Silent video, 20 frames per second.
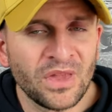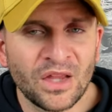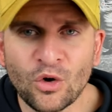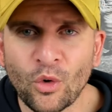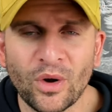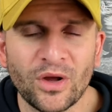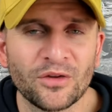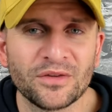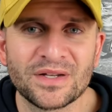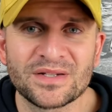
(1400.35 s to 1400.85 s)

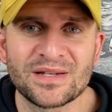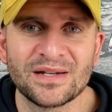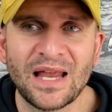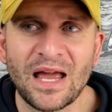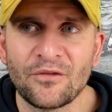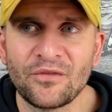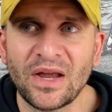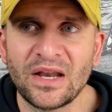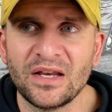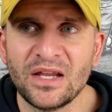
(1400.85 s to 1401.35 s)
Coyle doesn't
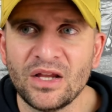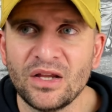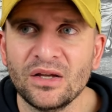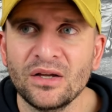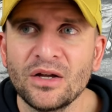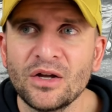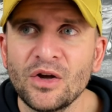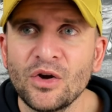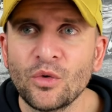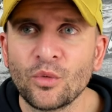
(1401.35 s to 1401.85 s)
have
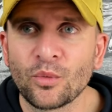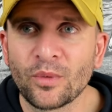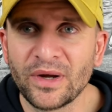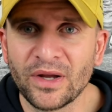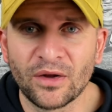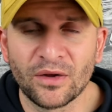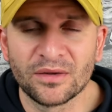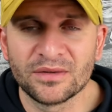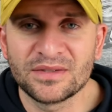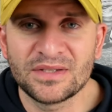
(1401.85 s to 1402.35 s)
any
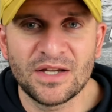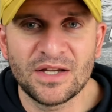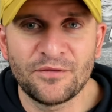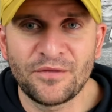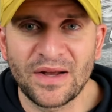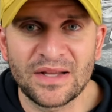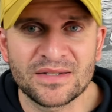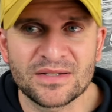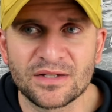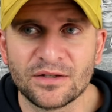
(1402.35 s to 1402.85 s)
real
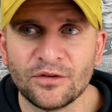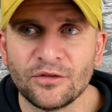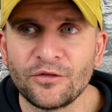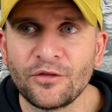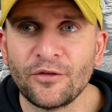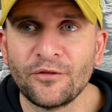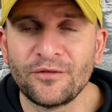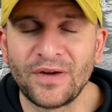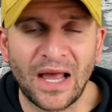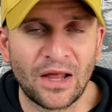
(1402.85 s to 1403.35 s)

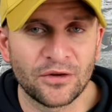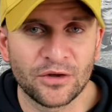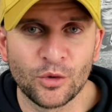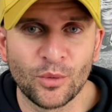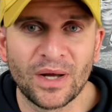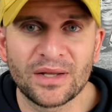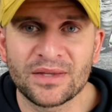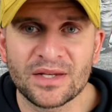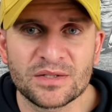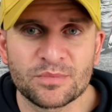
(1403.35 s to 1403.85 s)
defensive value
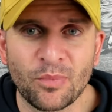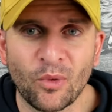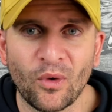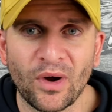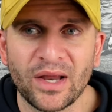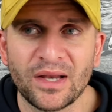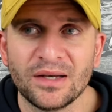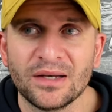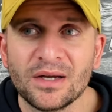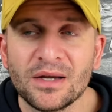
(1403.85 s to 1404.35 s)
at this
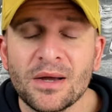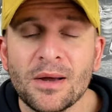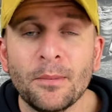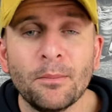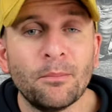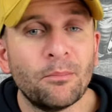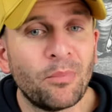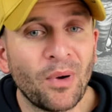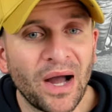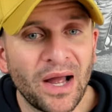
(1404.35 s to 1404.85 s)
point,
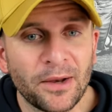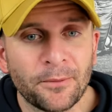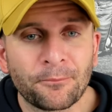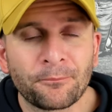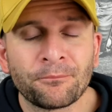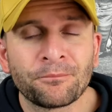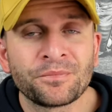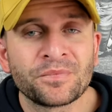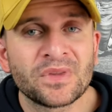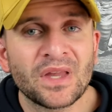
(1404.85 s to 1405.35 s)
but
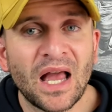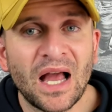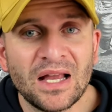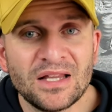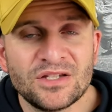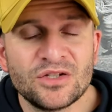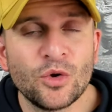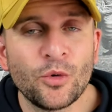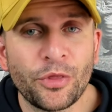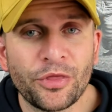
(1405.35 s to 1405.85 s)
I
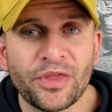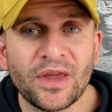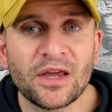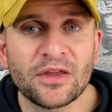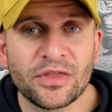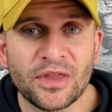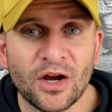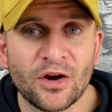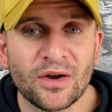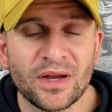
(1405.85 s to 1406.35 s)
do think
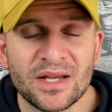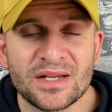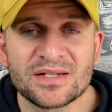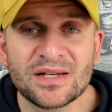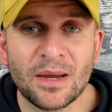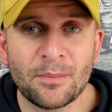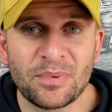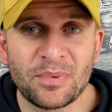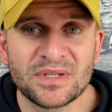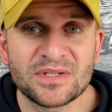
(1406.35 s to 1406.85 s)
there is
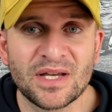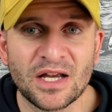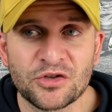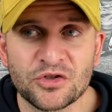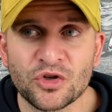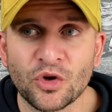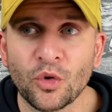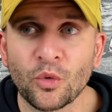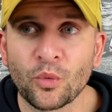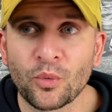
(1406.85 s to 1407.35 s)
a
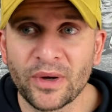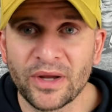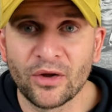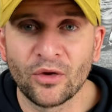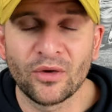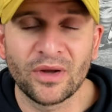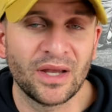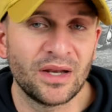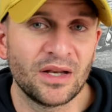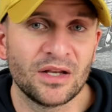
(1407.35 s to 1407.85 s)
potential
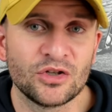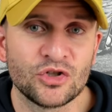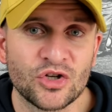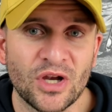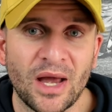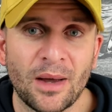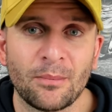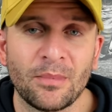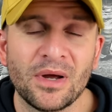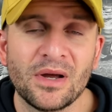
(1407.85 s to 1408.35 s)
real hidden
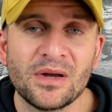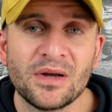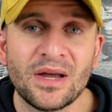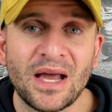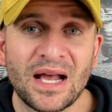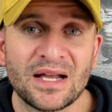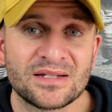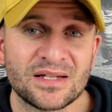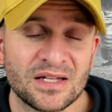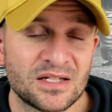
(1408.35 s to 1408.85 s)
gem
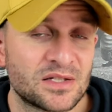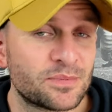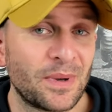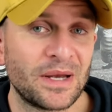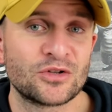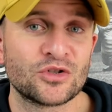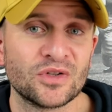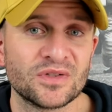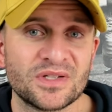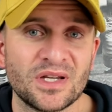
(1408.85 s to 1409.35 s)
as a
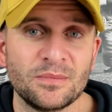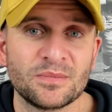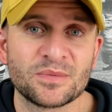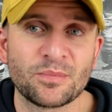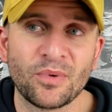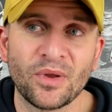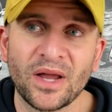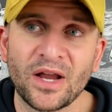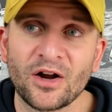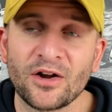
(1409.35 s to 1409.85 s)
special teams
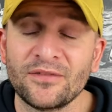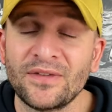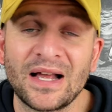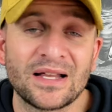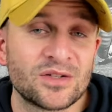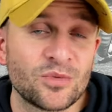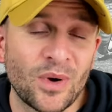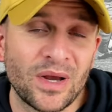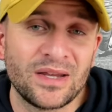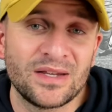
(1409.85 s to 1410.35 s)
player, and
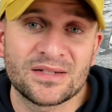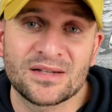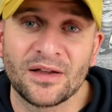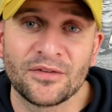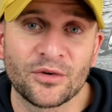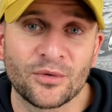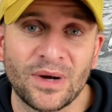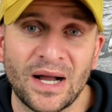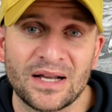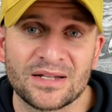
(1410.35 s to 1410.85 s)
that's why he's on
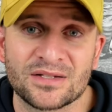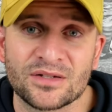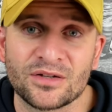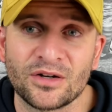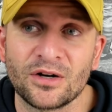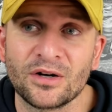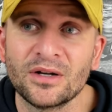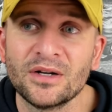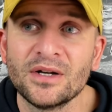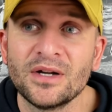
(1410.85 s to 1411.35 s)
the
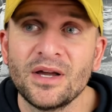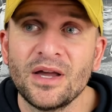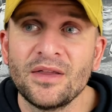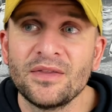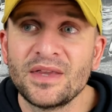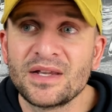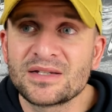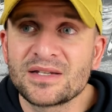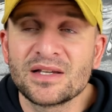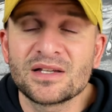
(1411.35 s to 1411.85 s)
roster.
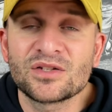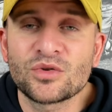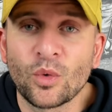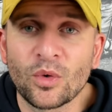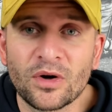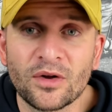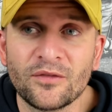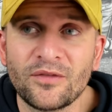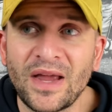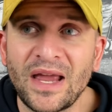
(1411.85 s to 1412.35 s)
This is
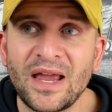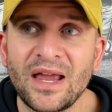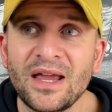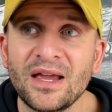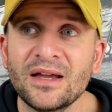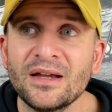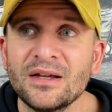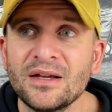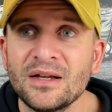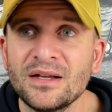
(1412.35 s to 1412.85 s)
sort of
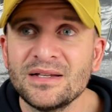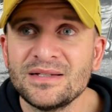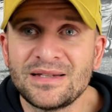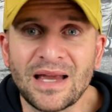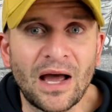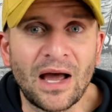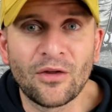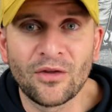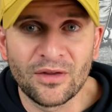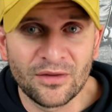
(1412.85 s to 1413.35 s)
a
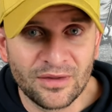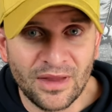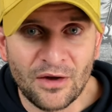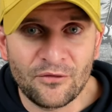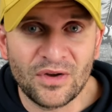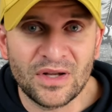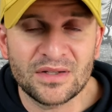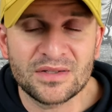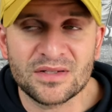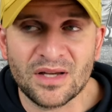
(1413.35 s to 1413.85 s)
Dallin
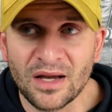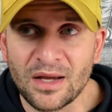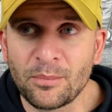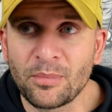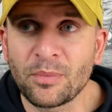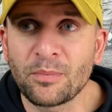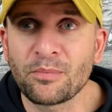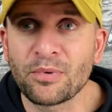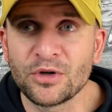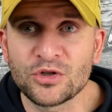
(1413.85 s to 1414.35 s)
Leavitt
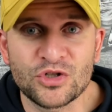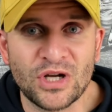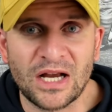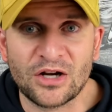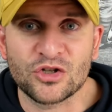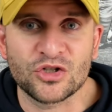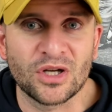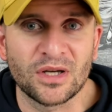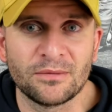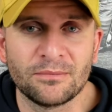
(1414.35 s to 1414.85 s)
type
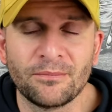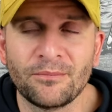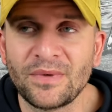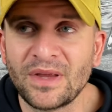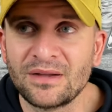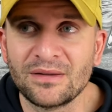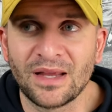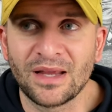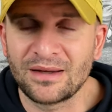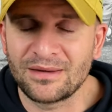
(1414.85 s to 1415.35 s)
projection,
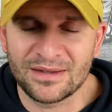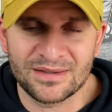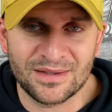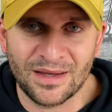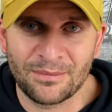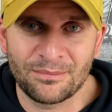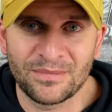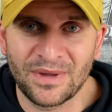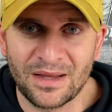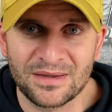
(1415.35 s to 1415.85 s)
and like
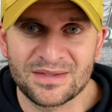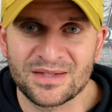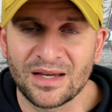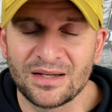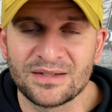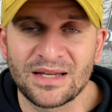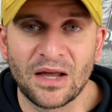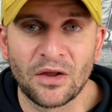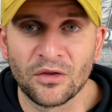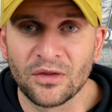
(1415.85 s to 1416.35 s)
I'm not
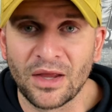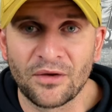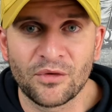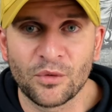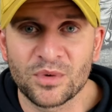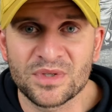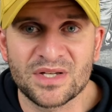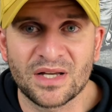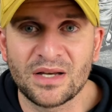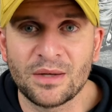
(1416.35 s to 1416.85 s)
saying Dallin Leavitt
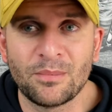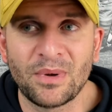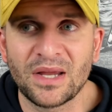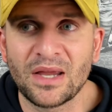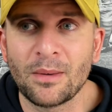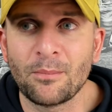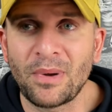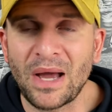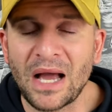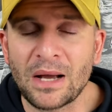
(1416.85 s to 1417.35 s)
was any big
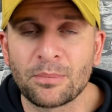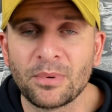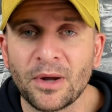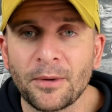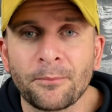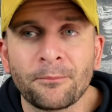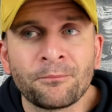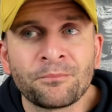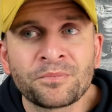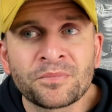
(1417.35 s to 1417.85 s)
impact,
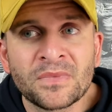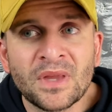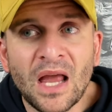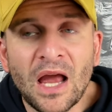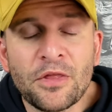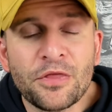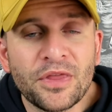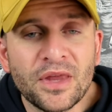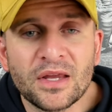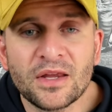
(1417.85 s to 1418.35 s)
but
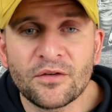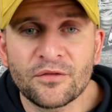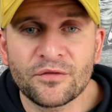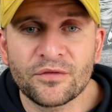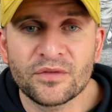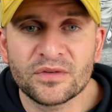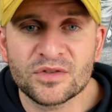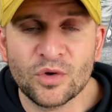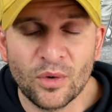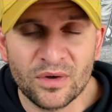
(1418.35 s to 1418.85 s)
I think if
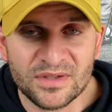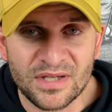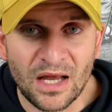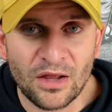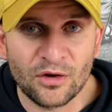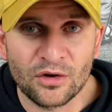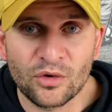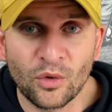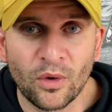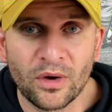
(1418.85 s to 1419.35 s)

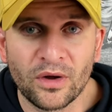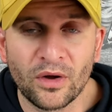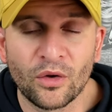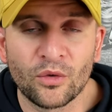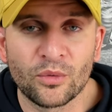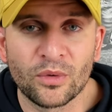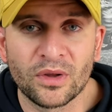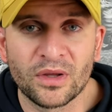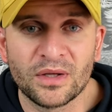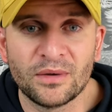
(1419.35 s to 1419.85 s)
Tyler Coyle
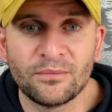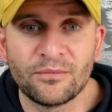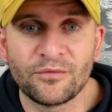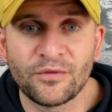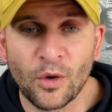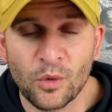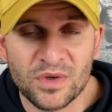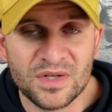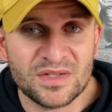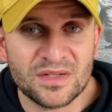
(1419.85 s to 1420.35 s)
really
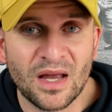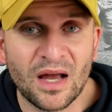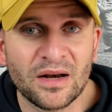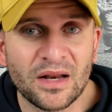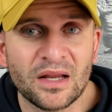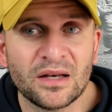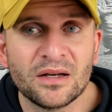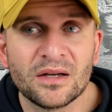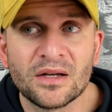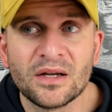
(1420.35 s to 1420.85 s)
focused on
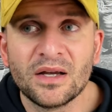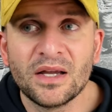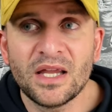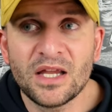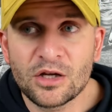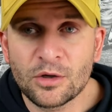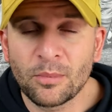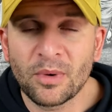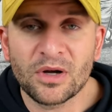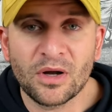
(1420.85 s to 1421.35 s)
it, he
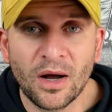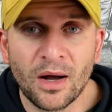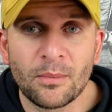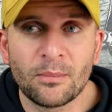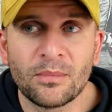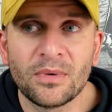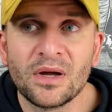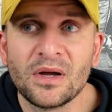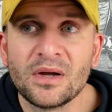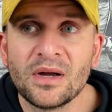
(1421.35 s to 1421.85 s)
could
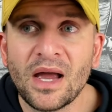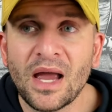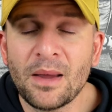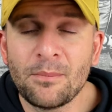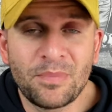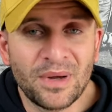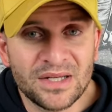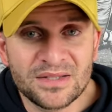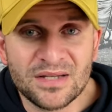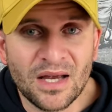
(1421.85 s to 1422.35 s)
become a
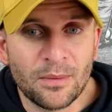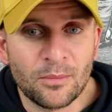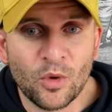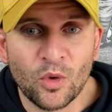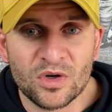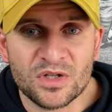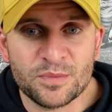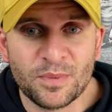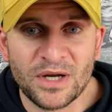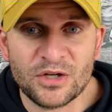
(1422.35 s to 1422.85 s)
big-time
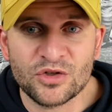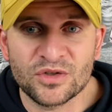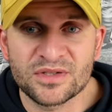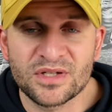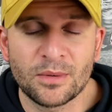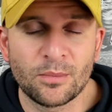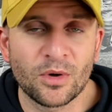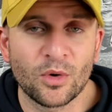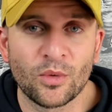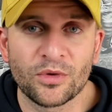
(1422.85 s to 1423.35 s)
core special
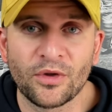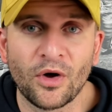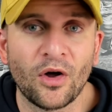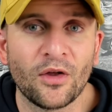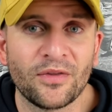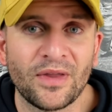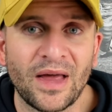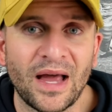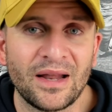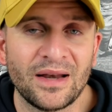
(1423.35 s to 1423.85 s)
teamer with
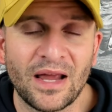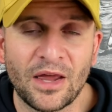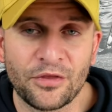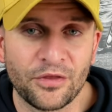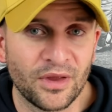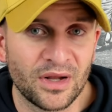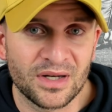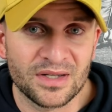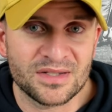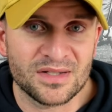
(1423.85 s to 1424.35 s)
all that
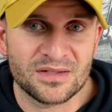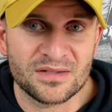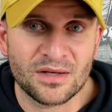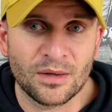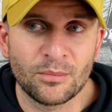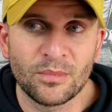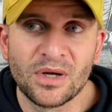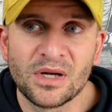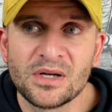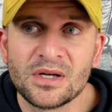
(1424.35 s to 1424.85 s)

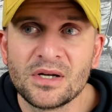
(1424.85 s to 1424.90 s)
athleticism.